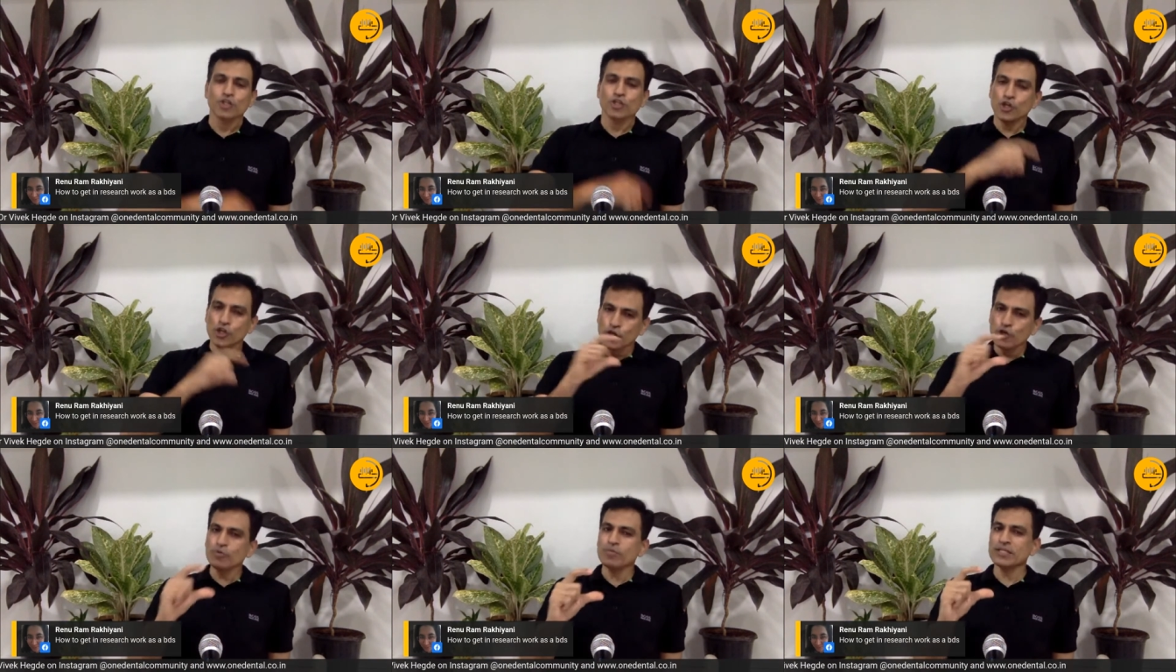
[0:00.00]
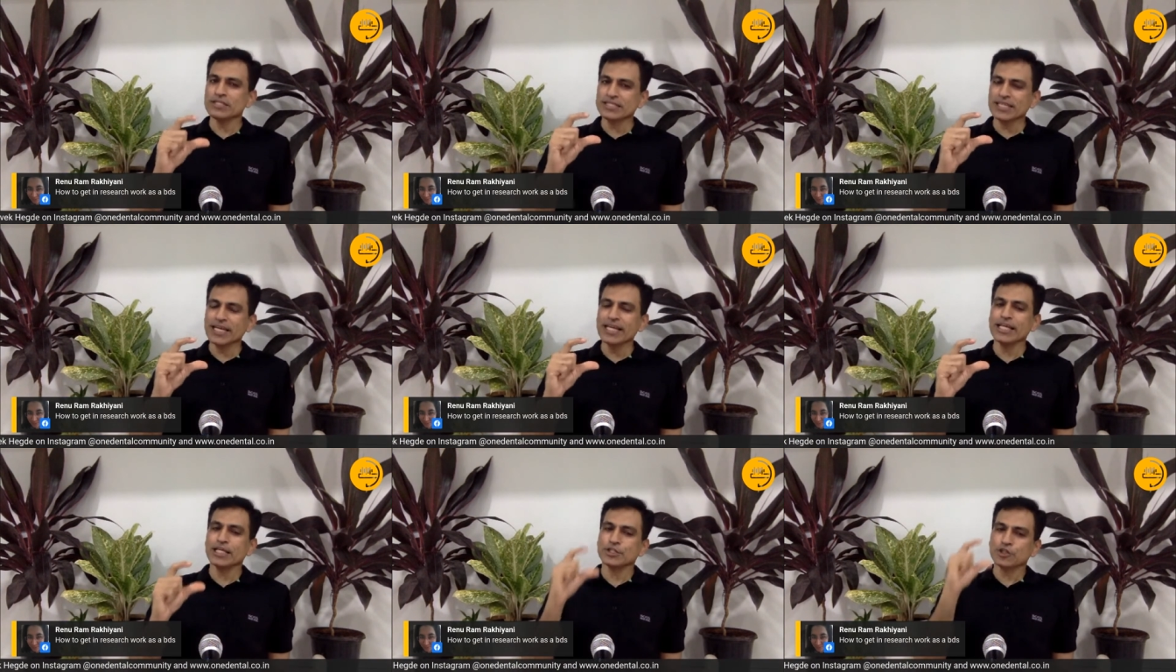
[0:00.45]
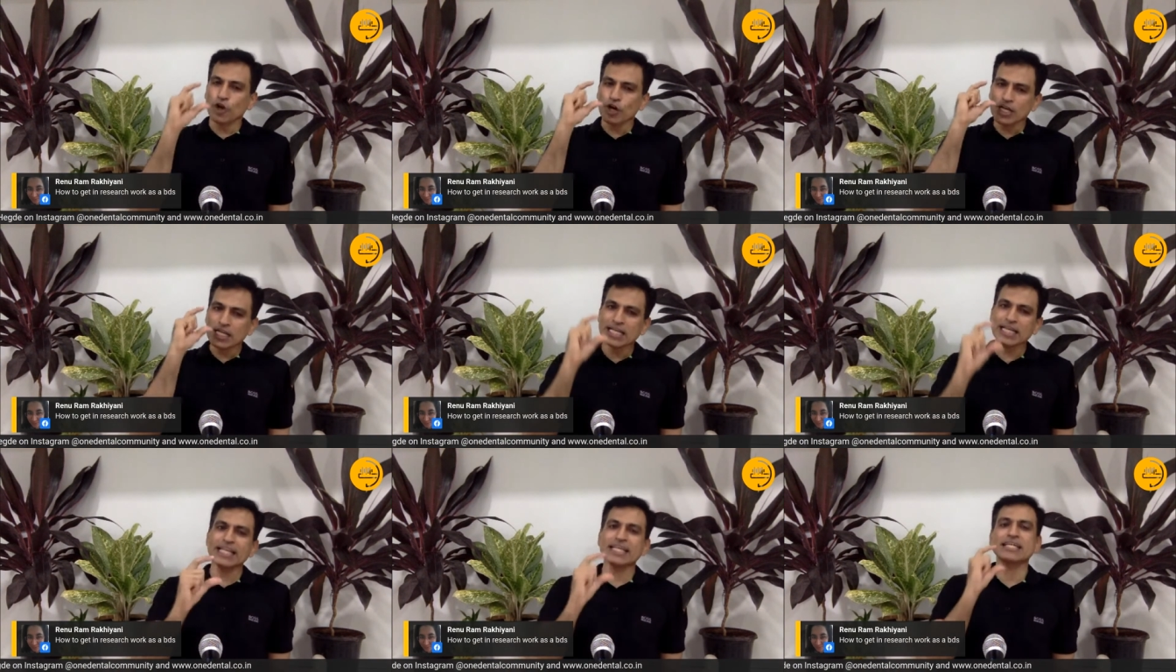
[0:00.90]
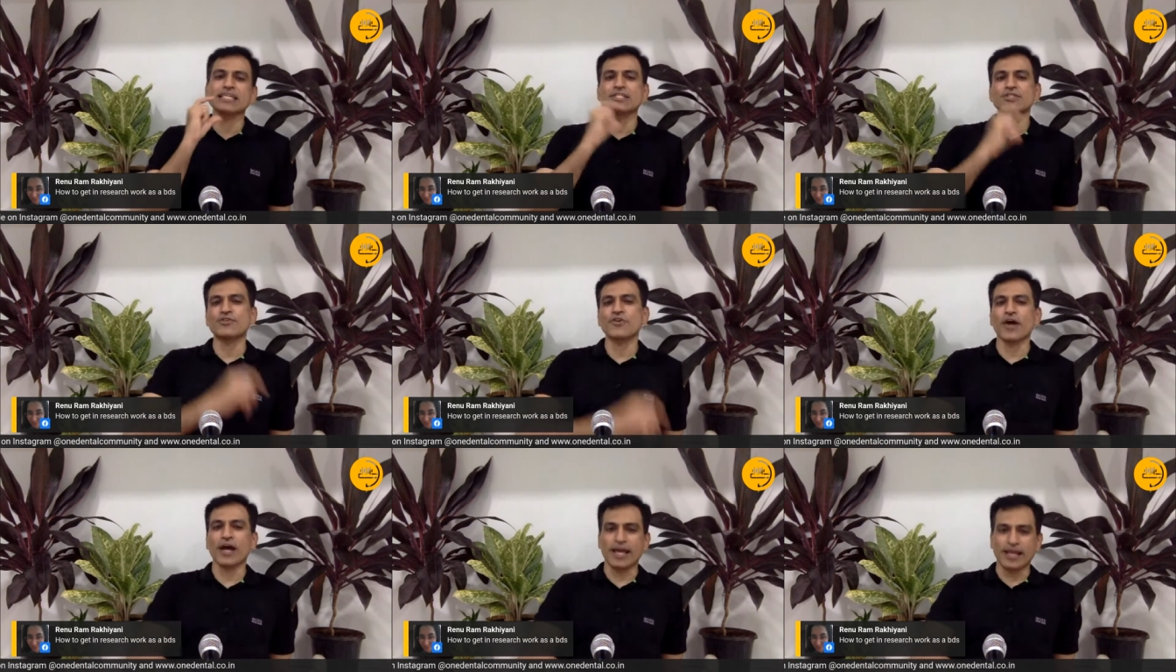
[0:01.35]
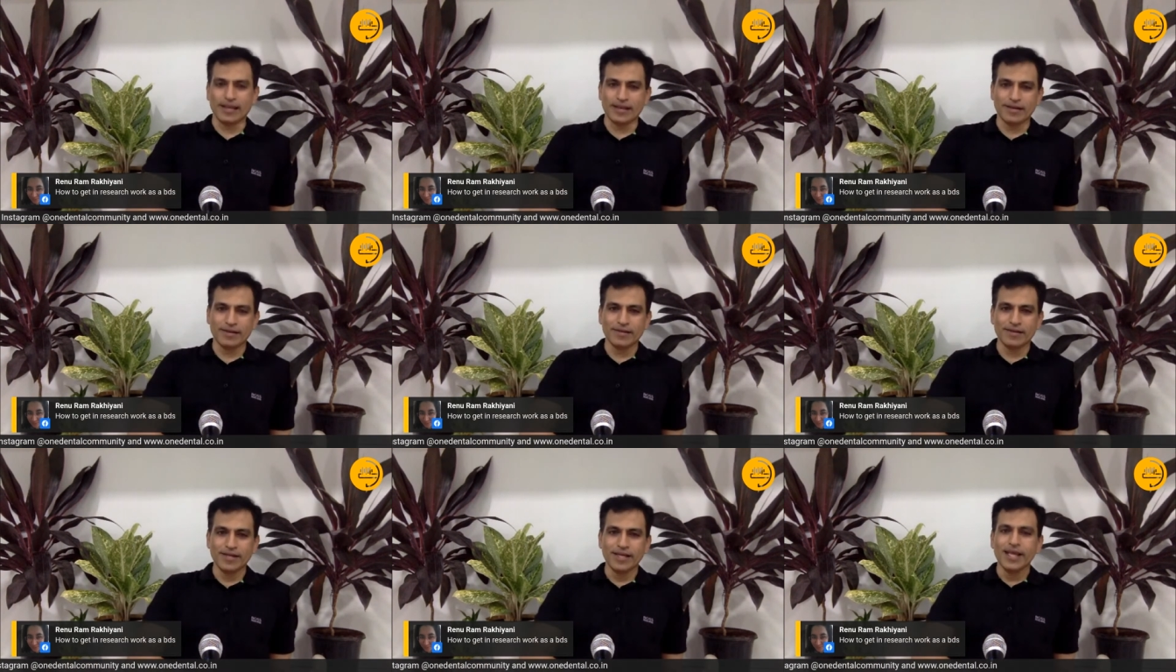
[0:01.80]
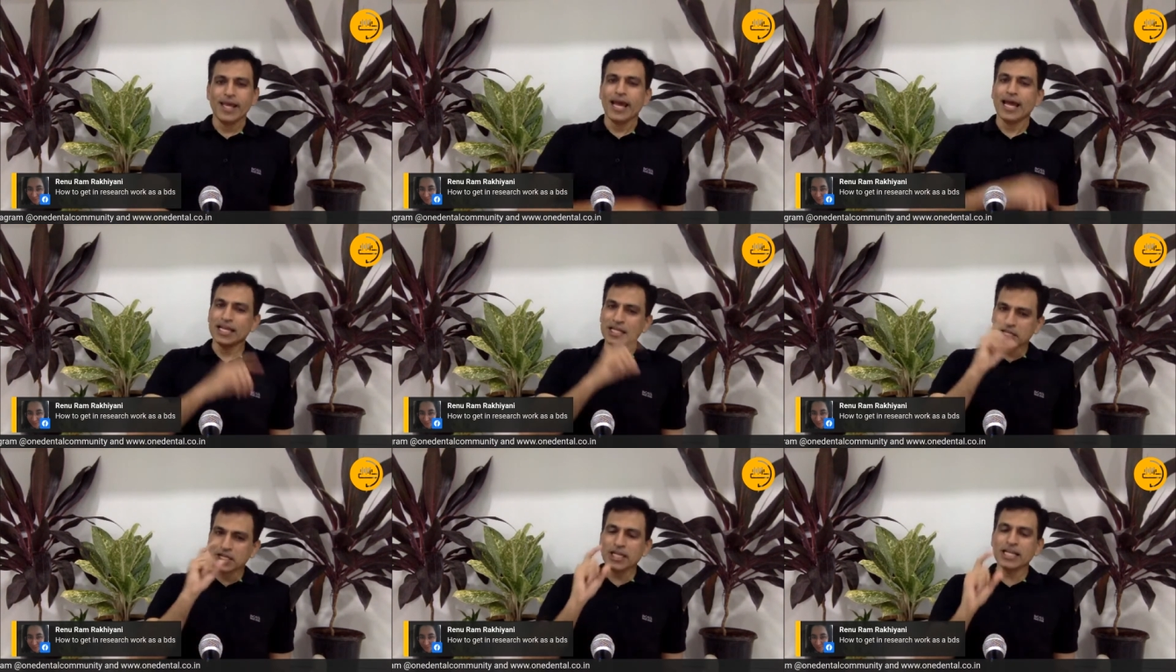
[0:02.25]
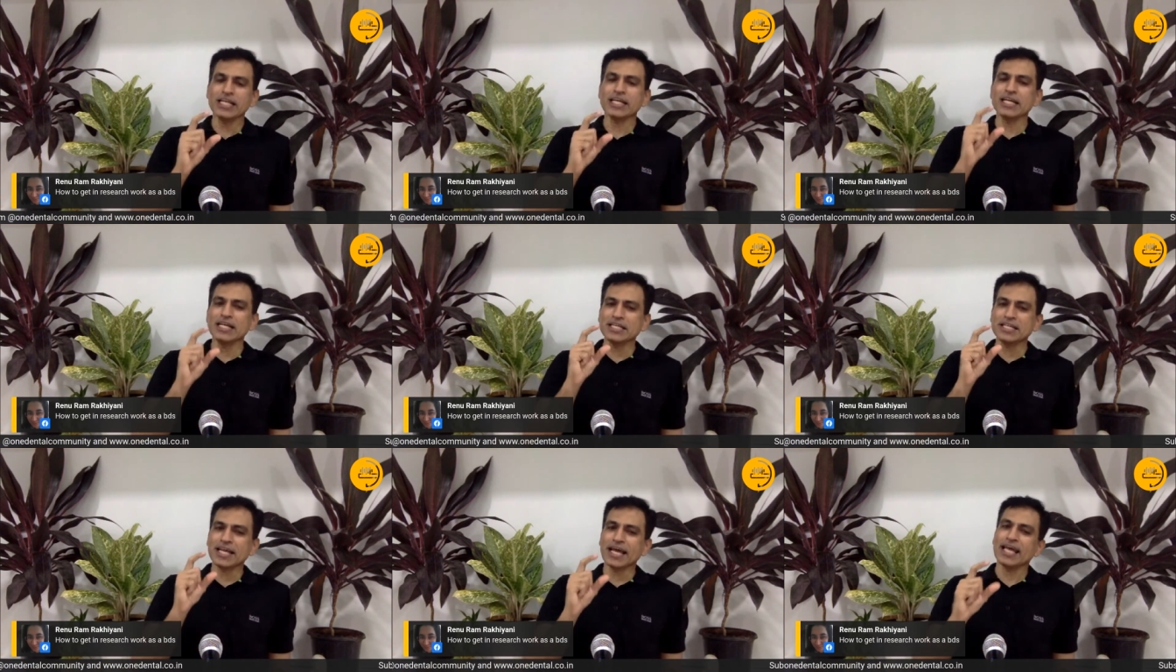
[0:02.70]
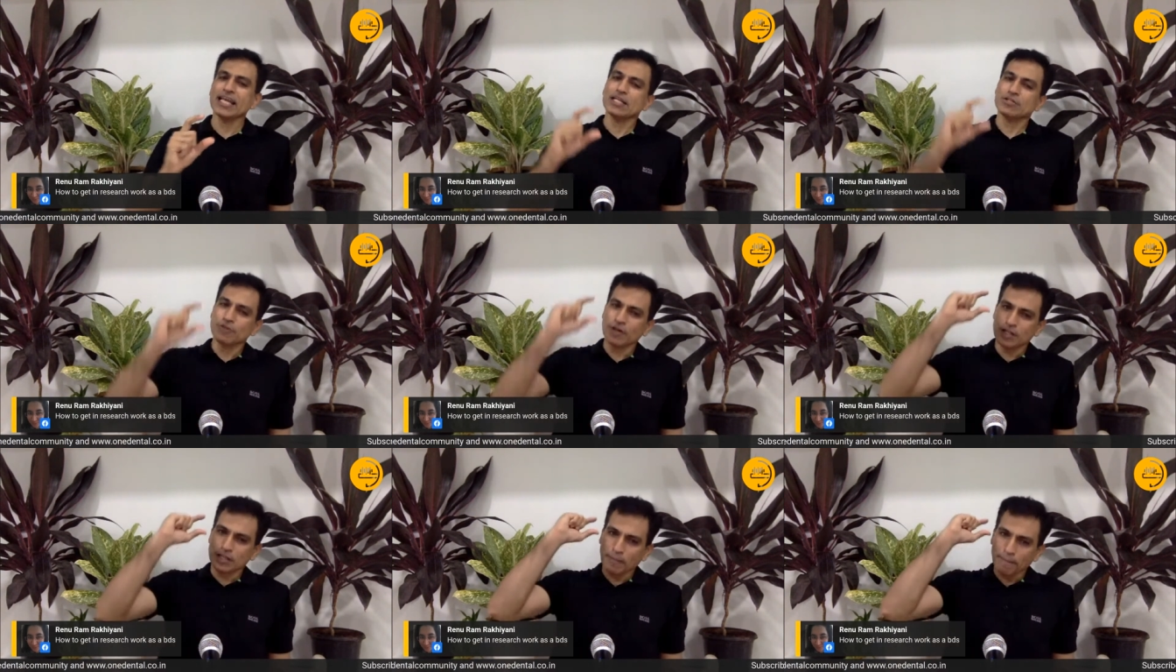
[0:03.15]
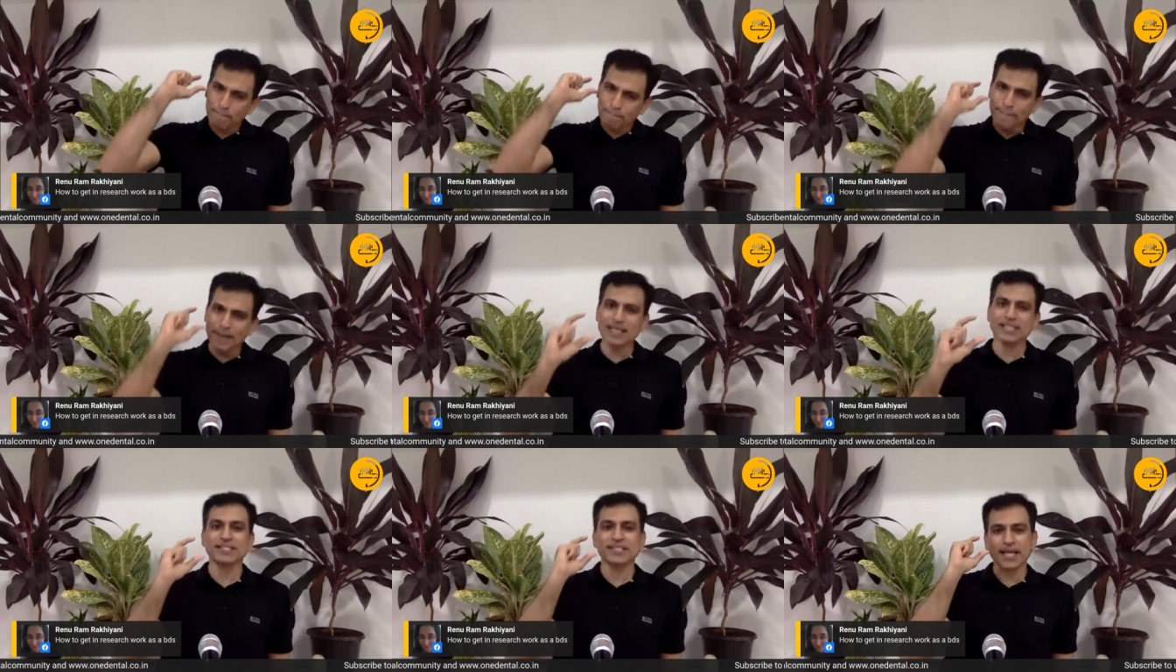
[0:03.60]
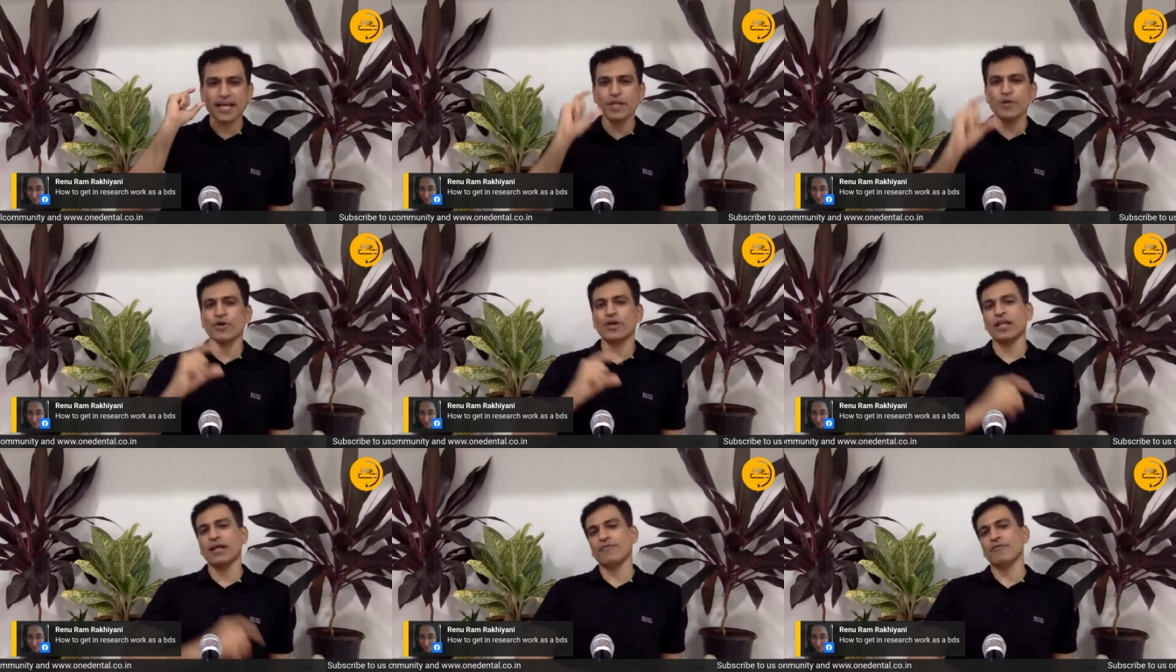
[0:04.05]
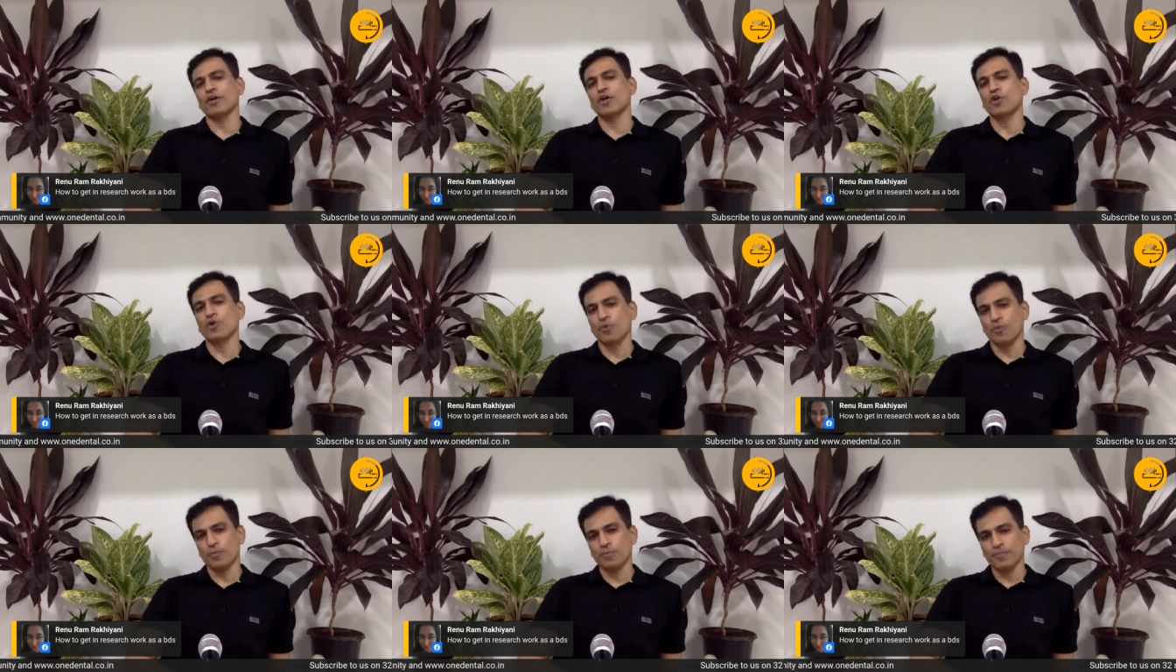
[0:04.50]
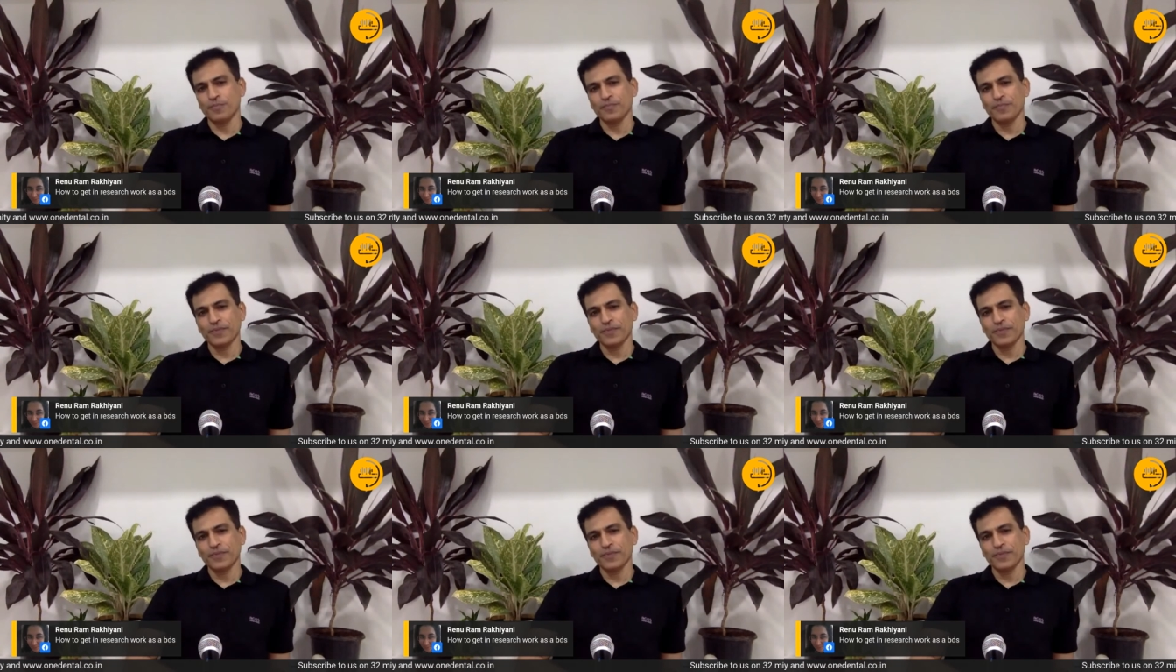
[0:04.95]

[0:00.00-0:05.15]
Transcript: The human study is called clinical trial, and clinical trial is one of the best study you can ever do.